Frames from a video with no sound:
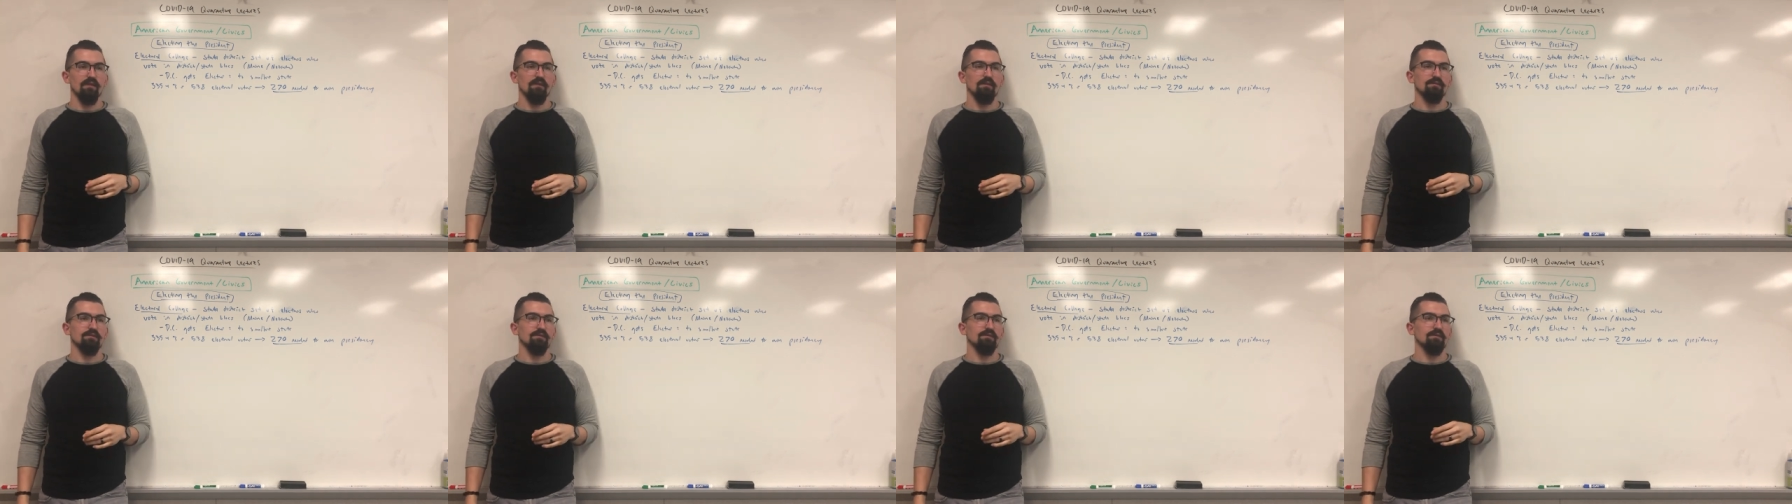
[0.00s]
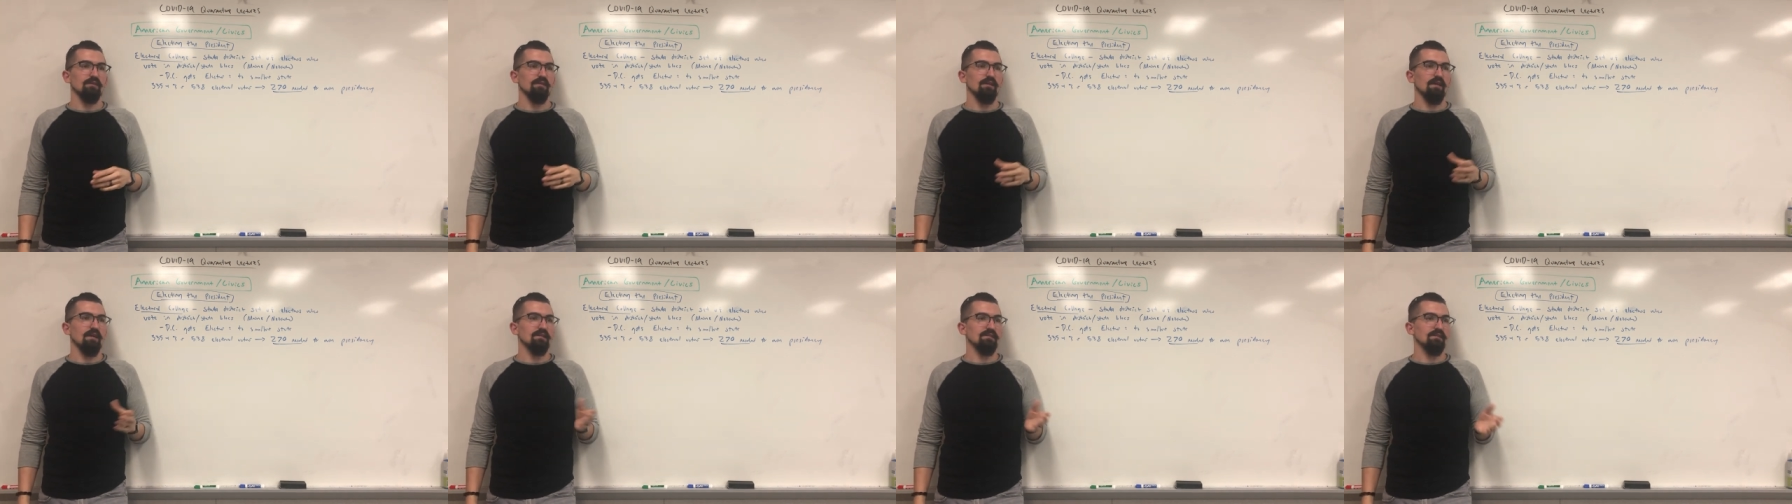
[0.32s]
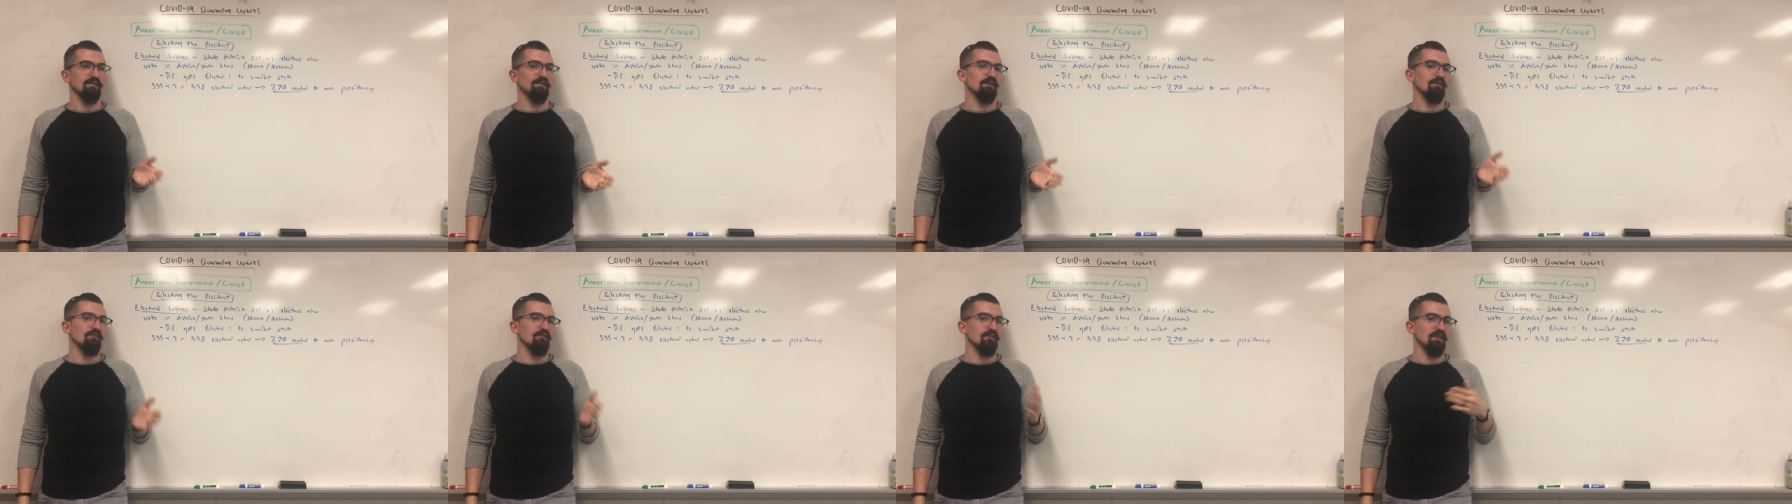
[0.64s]
This is in
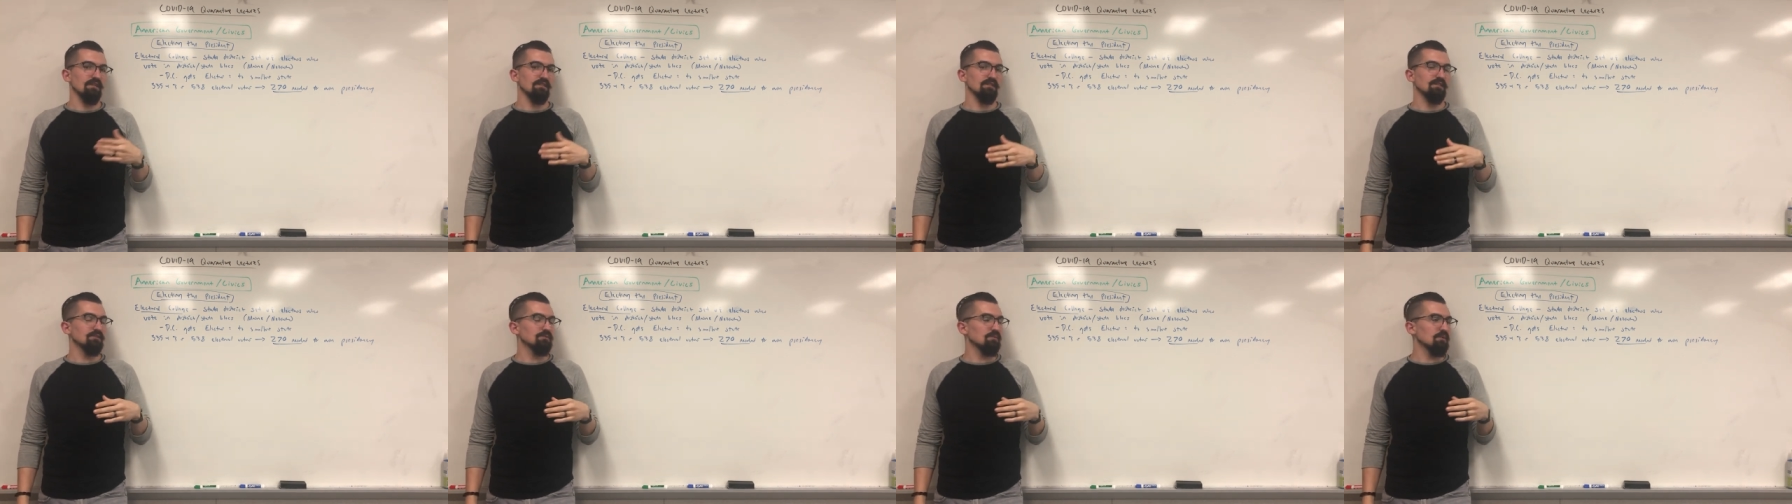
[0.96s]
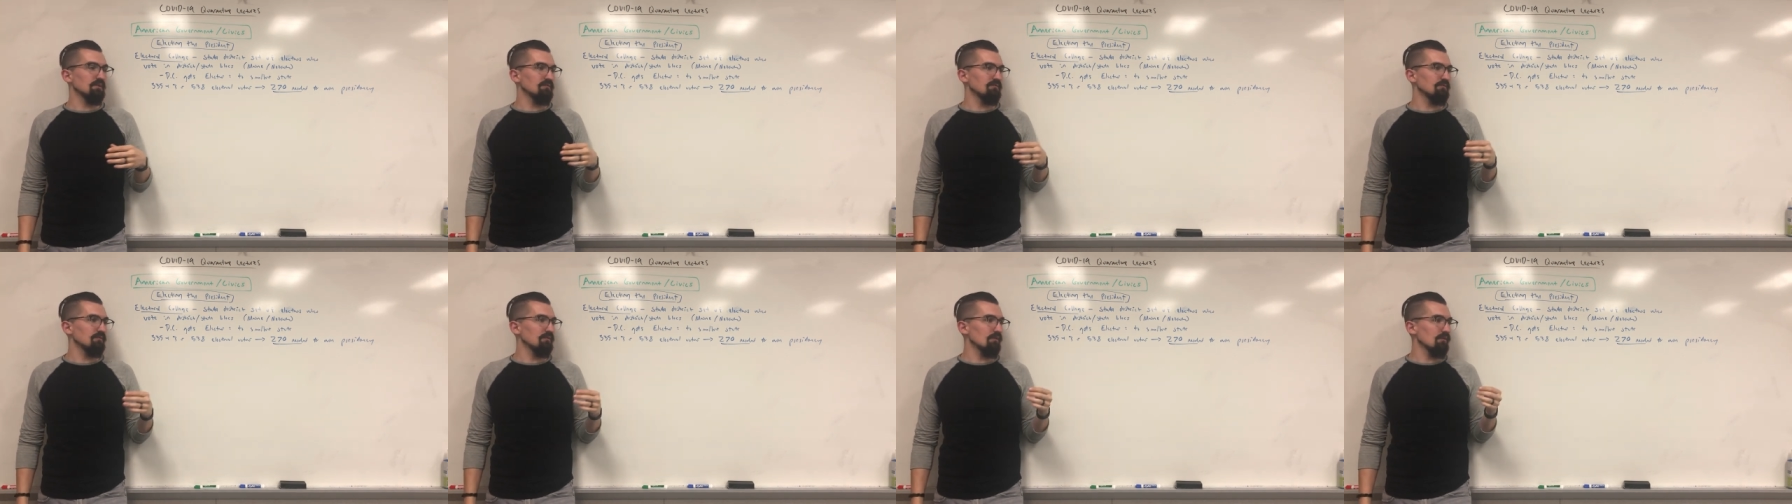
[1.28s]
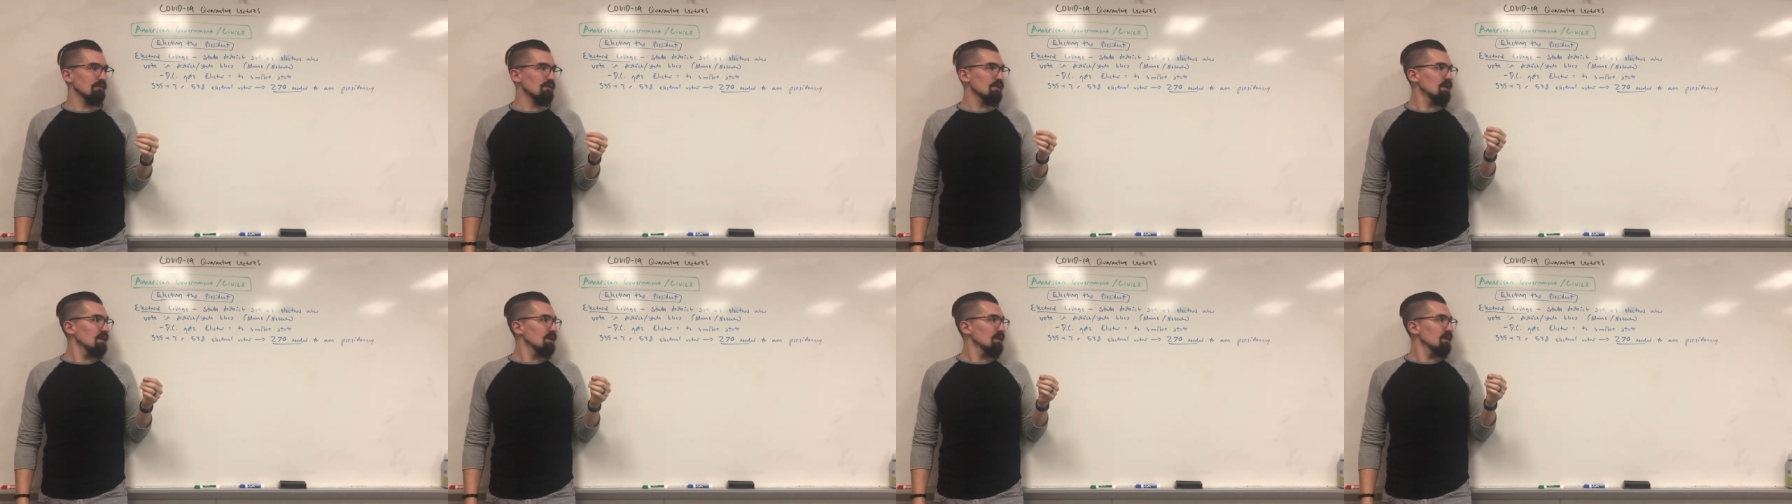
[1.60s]
1800,
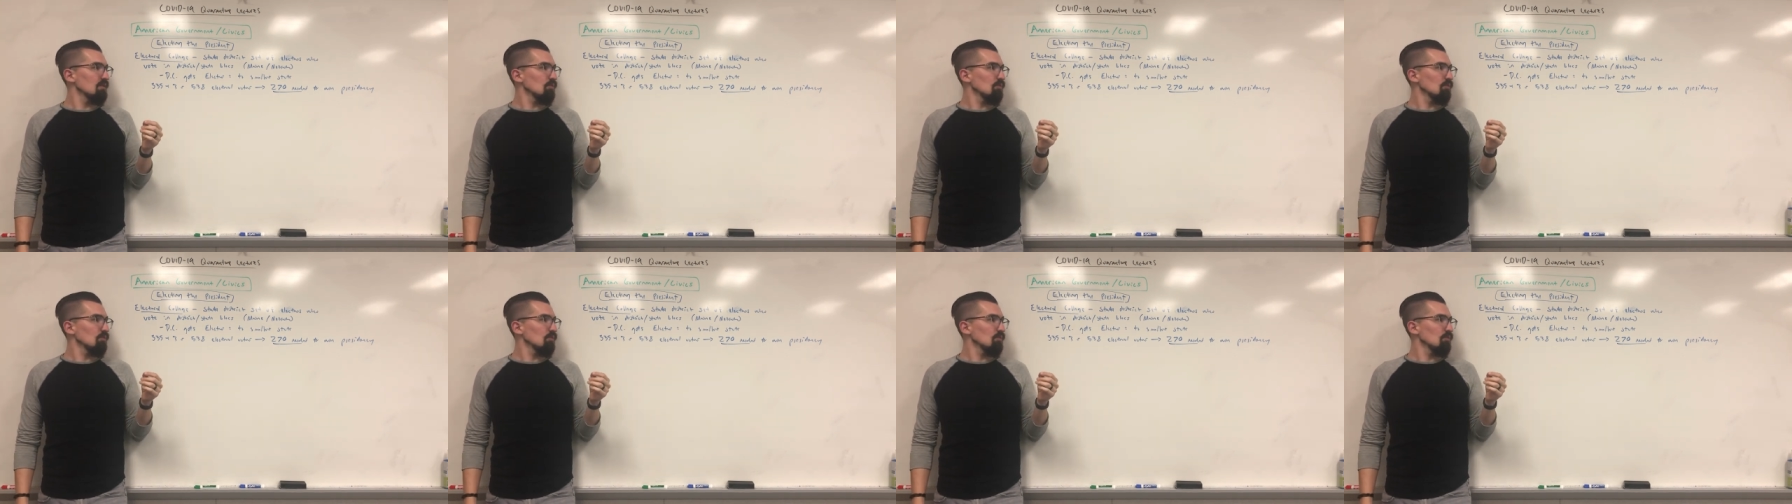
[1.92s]
1824.